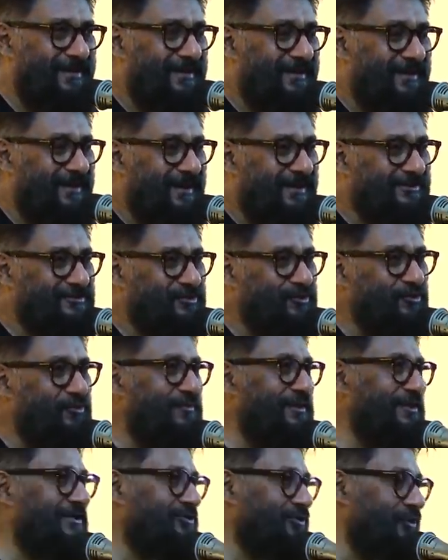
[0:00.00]

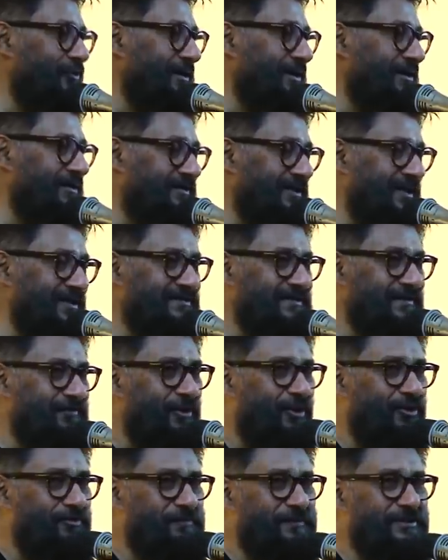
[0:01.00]
assuming so many things
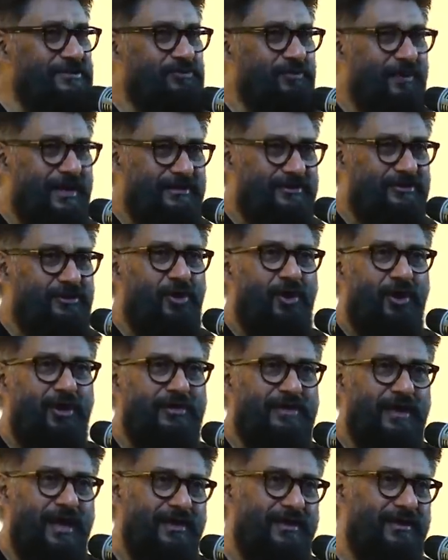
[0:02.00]
about me, so I thought
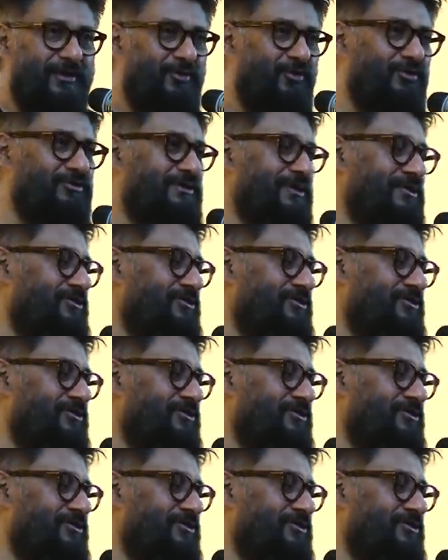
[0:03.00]
I'll use this